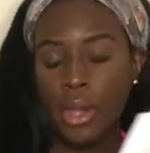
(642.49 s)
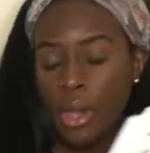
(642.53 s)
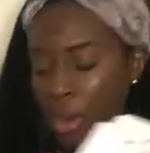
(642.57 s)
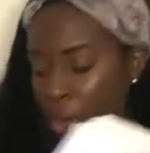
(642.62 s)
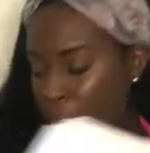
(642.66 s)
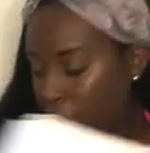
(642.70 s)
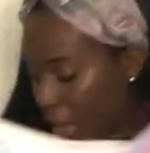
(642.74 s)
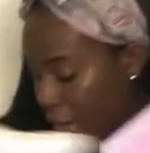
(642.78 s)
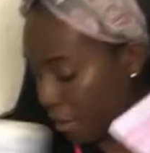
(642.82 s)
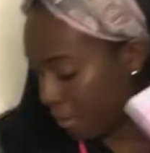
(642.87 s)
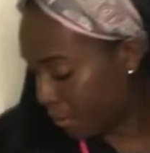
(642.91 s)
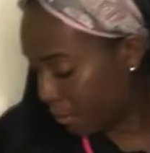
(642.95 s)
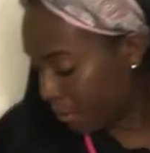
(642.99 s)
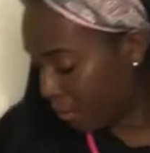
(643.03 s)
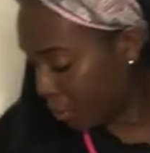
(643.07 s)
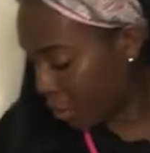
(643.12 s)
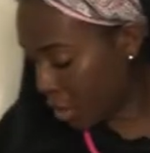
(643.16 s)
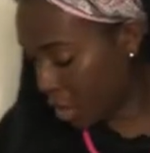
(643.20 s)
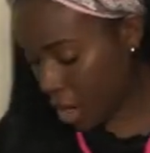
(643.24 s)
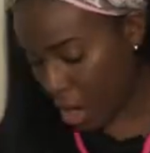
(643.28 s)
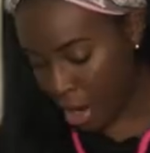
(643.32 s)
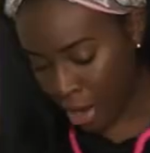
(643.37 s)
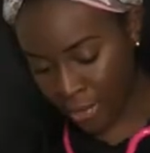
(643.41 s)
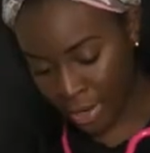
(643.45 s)
Okay,
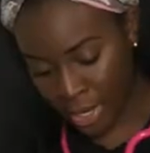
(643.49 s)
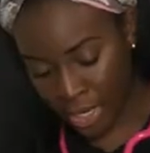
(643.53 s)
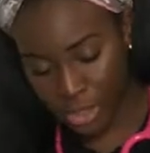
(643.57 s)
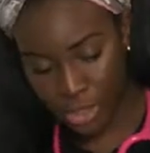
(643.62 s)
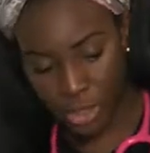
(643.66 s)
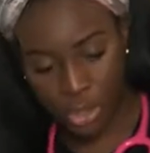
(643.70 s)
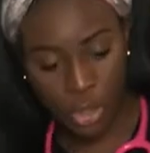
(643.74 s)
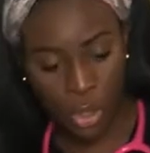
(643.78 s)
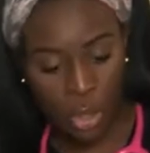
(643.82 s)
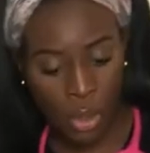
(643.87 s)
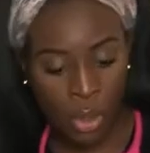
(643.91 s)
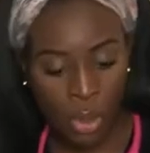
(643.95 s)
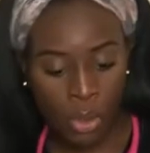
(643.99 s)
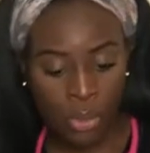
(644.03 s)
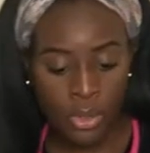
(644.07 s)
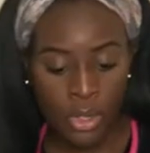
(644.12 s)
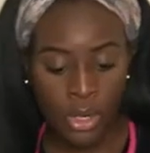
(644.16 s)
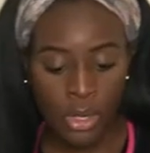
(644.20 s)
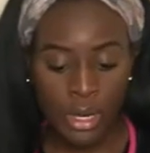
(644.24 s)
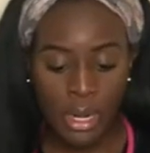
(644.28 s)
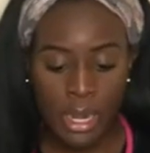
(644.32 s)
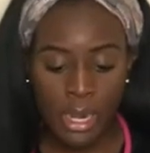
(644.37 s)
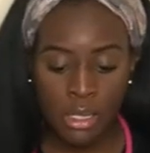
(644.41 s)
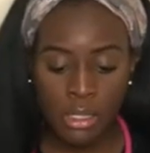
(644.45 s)
all right. So the
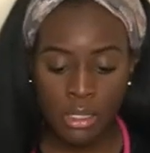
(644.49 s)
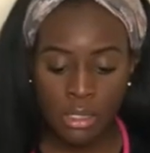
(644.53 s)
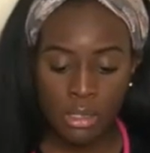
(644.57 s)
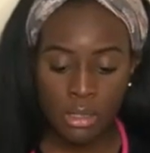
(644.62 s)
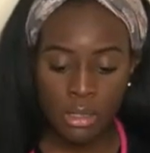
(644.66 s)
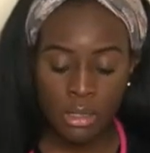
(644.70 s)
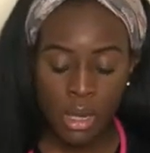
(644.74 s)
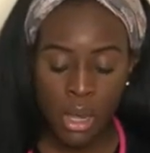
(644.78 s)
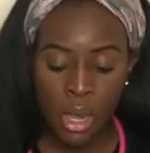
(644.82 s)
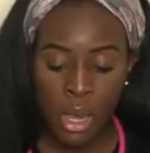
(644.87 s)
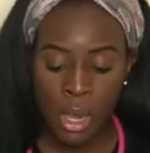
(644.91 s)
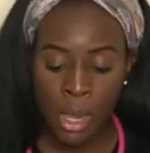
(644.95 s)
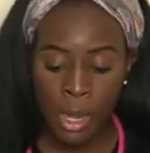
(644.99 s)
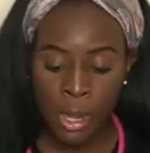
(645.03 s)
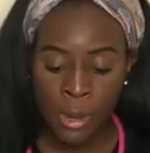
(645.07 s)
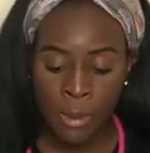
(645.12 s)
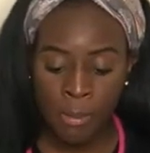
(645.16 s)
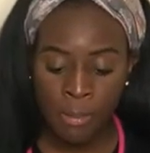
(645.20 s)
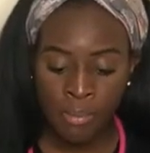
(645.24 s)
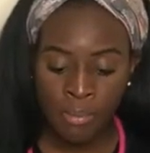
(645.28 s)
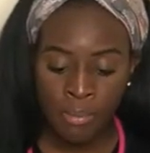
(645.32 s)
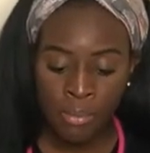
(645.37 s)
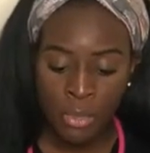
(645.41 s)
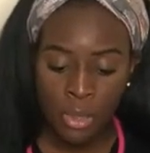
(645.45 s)
next,
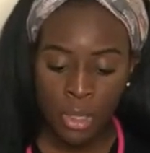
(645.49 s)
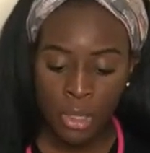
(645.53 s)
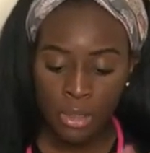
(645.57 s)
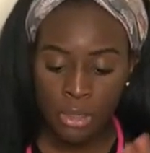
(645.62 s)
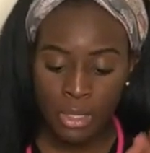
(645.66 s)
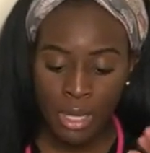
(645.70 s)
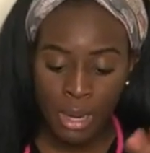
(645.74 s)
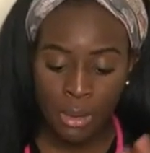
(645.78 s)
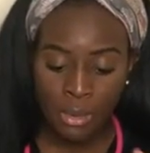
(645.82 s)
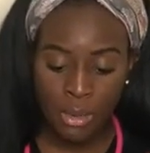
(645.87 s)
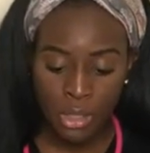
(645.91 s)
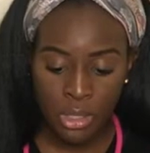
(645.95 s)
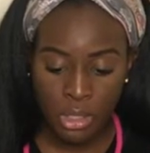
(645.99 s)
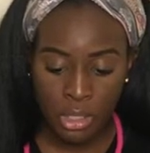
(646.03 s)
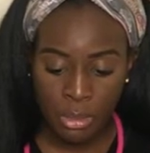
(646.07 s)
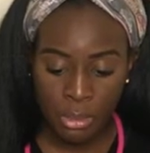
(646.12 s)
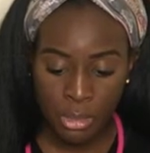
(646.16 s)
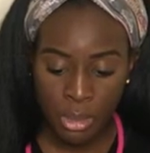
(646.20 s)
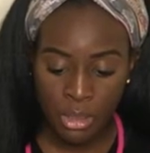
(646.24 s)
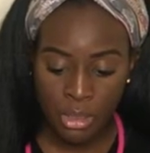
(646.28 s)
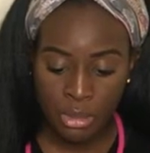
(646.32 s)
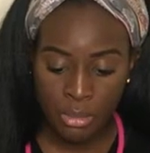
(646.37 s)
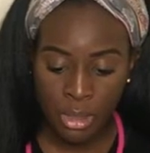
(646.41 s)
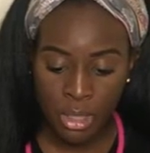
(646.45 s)
that was summer
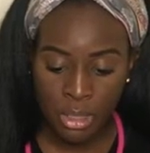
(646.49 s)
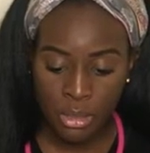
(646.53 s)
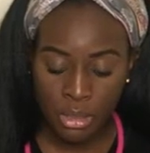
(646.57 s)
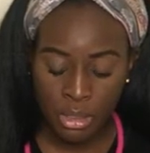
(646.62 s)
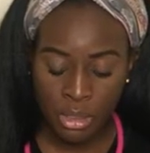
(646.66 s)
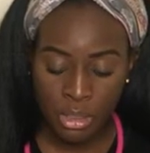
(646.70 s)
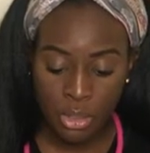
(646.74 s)
semester.